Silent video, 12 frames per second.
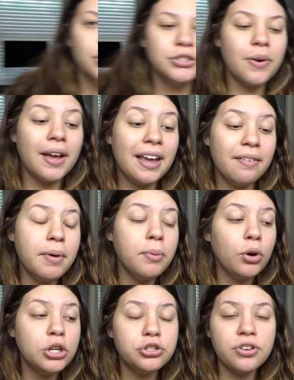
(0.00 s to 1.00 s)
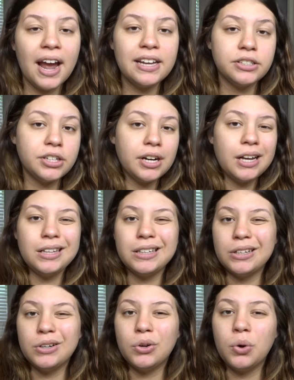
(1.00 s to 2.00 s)
So I give my moisturizer a
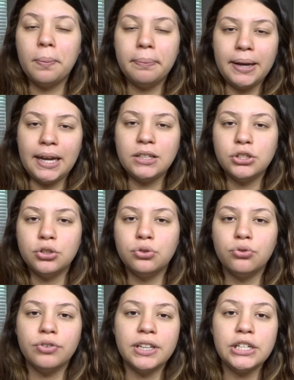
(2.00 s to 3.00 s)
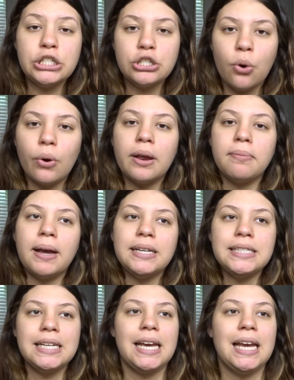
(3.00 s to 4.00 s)
little bit to really soak in my
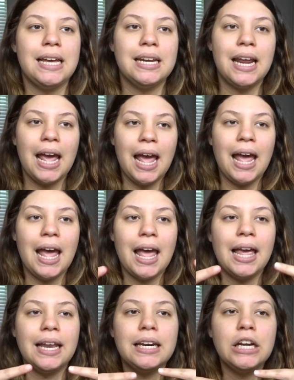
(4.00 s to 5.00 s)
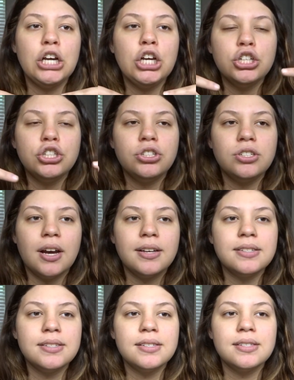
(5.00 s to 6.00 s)
skin and
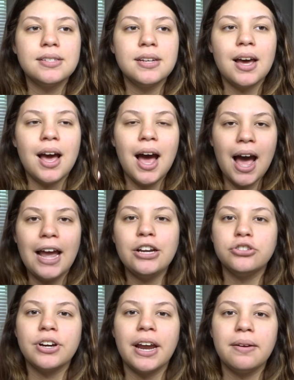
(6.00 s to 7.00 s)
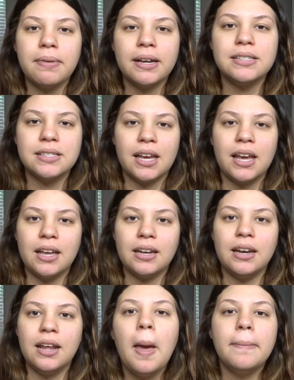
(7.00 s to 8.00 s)
just hydrate my
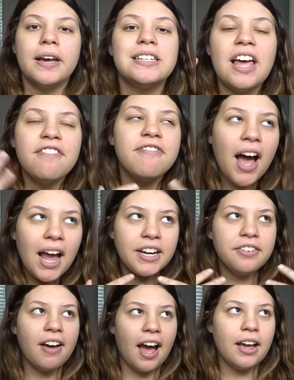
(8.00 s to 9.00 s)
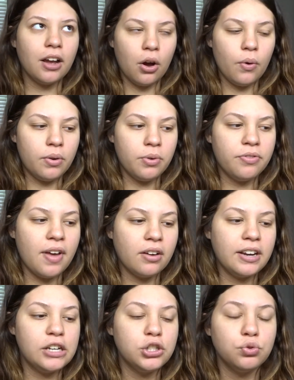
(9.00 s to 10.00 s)
skin, because I find if I go in with
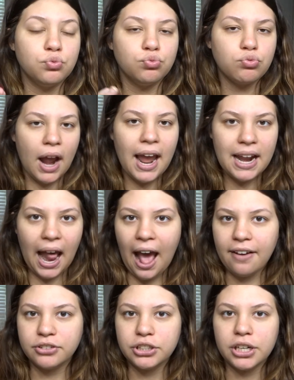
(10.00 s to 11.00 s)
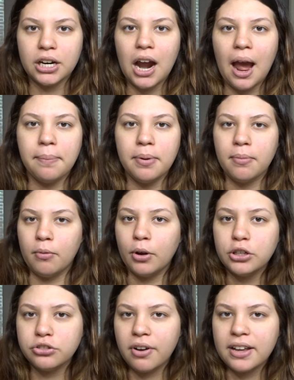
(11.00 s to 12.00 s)
foundation right after I put my
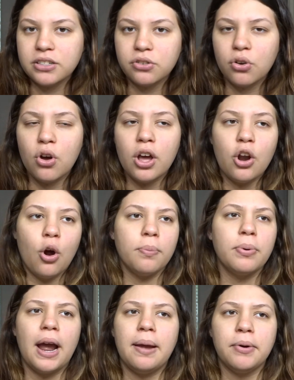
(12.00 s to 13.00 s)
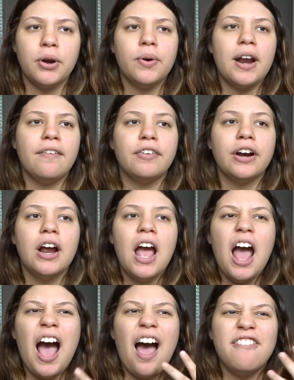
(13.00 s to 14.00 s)
moisturizer on or primer or whatever,
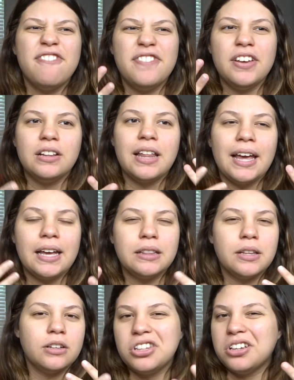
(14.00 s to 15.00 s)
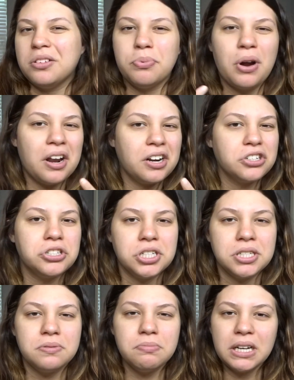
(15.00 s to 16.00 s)
I feel like the products
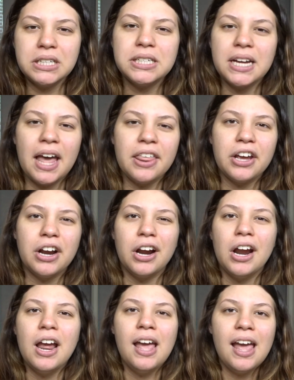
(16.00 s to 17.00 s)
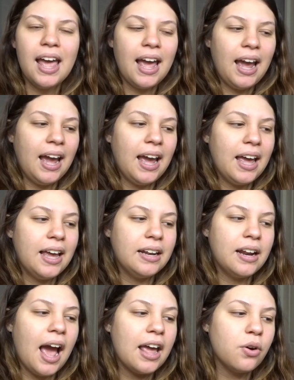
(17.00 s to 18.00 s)
just mix together
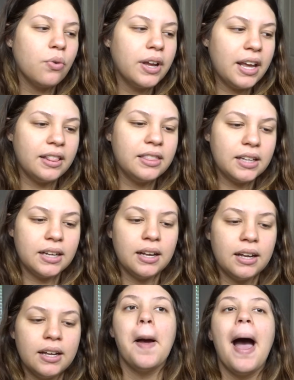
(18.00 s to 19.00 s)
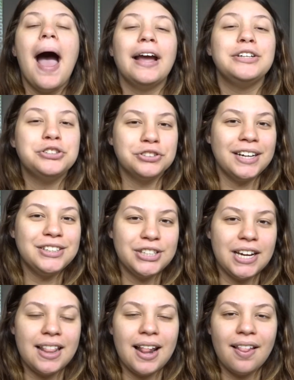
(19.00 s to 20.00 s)
and I don't get the
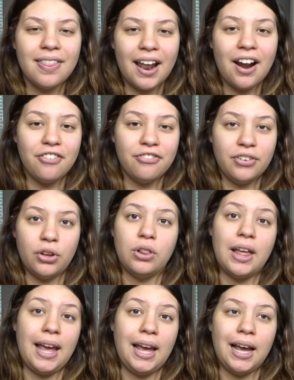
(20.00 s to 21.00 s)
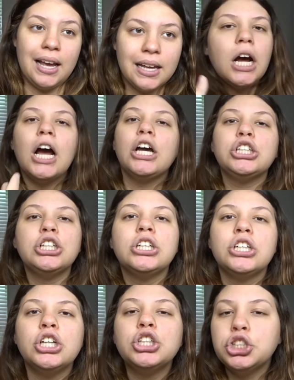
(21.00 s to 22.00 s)
hydration that I feel like I
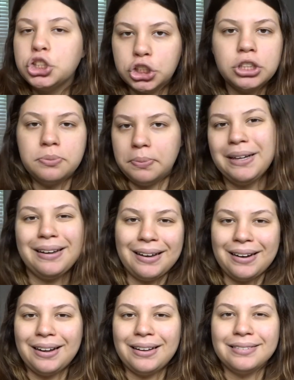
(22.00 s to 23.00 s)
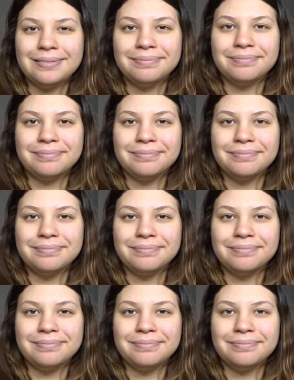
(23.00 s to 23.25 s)
should be getting.